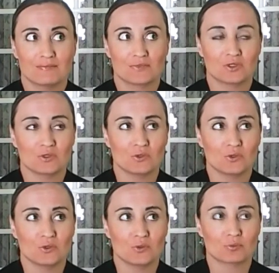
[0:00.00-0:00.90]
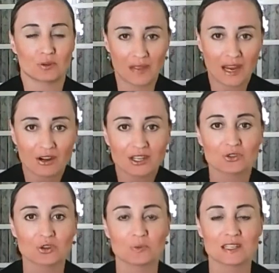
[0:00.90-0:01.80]
to prepare an
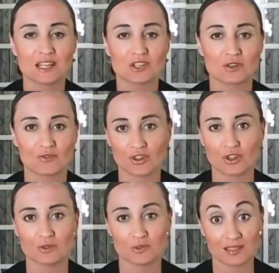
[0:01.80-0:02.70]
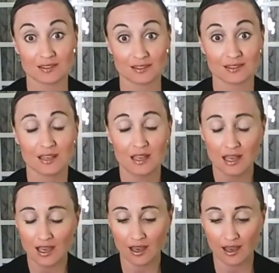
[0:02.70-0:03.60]
interpretation for those pieces.
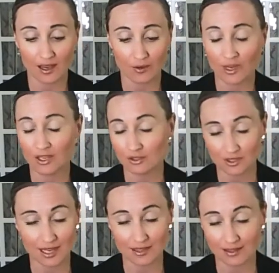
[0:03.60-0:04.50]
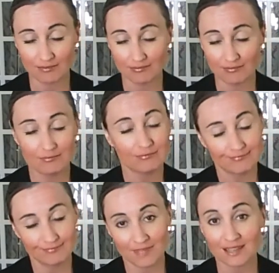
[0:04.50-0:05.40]
We understand that,
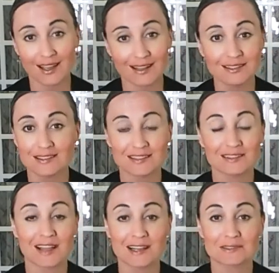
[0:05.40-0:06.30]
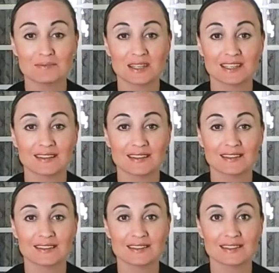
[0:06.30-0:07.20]
again, this is a last minute
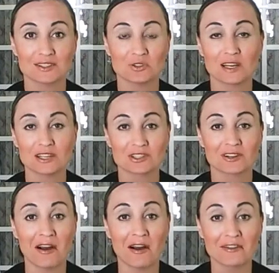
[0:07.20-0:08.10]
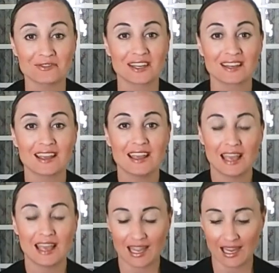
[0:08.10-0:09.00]
situation often,
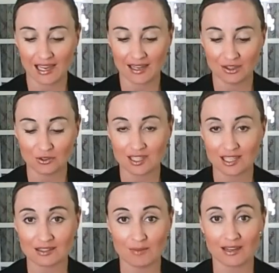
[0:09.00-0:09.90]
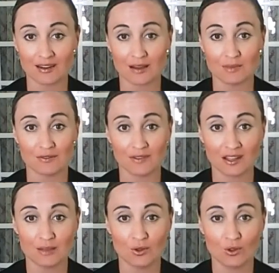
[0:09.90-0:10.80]
and those things might not be
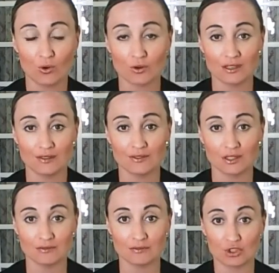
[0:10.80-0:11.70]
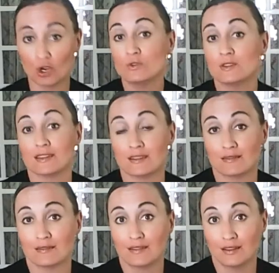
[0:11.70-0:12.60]
available or even
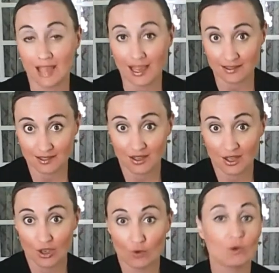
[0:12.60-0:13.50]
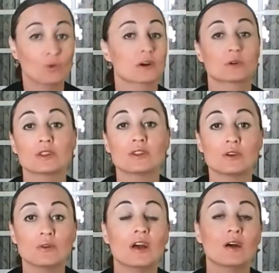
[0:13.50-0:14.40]
chosen yet. We'll work with
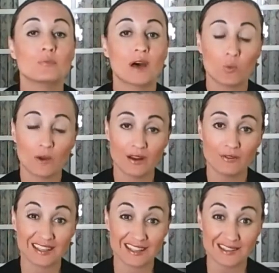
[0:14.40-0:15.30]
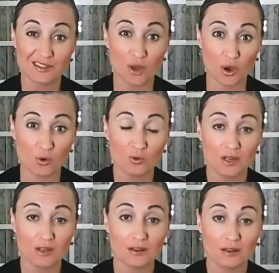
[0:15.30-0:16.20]
you, but whatever is known,